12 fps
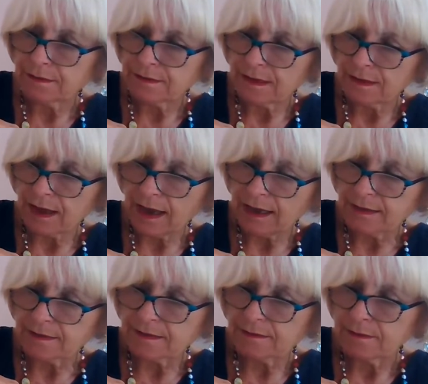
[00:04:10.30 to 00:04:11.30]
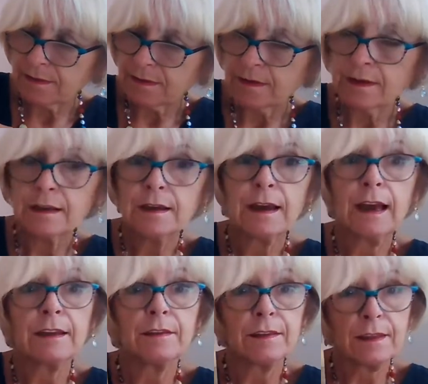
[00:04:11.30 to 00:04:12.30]
said the hens.
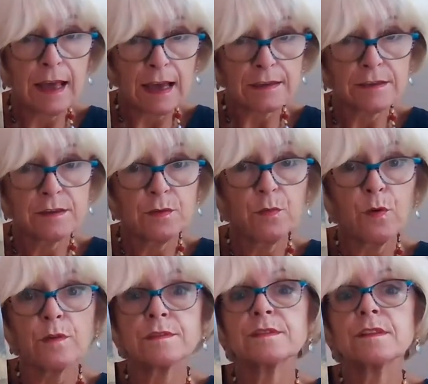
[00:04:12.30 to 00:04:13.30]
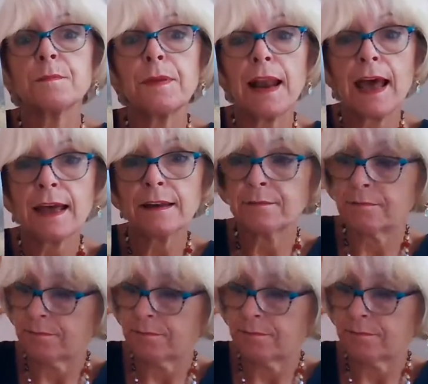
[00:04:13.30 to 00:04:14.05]
And that was the plan.